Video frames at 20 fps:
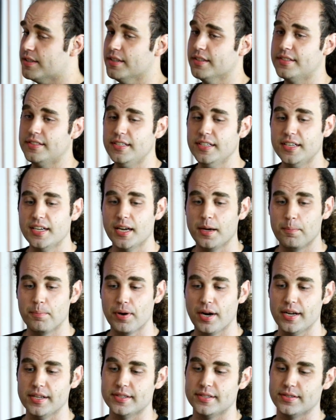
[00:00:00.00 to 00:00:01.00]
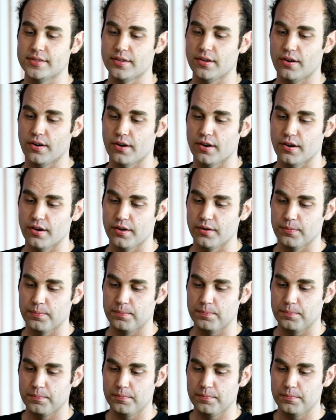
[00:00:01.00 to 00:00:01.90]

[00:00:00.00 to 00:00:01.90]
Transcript: the CK bytes are